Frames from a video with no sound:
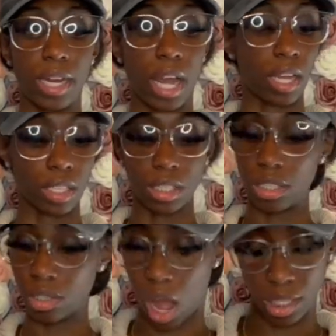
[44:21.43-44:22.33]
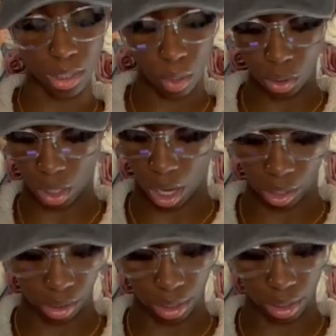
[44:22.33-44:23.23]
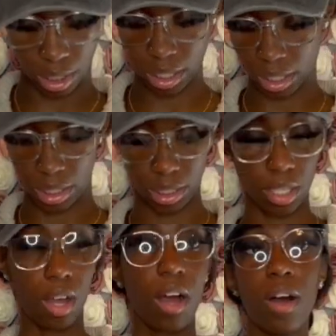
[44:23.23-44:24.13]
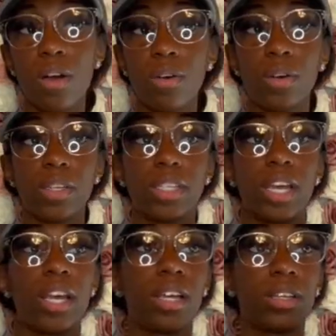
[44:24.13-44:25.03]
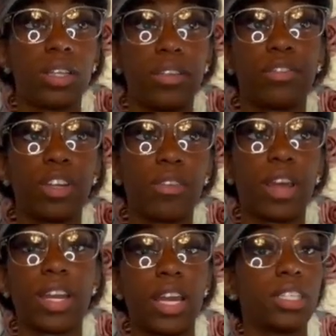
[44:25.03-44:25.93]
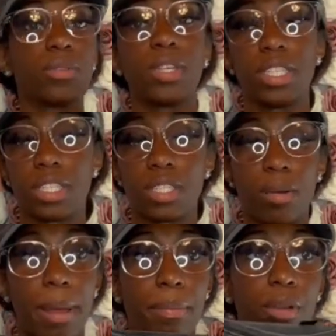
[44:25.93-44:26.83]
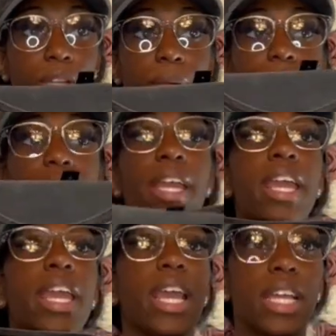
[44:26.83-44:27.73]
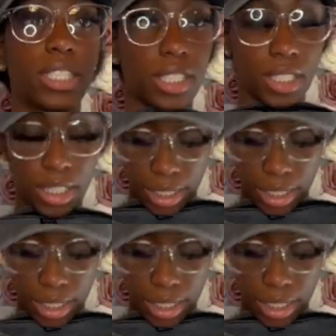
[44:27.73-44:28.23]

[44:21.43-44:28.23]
now because you know I told y'all earlier it is cold down in Florida right now. This weather is so bipolar, but it just looks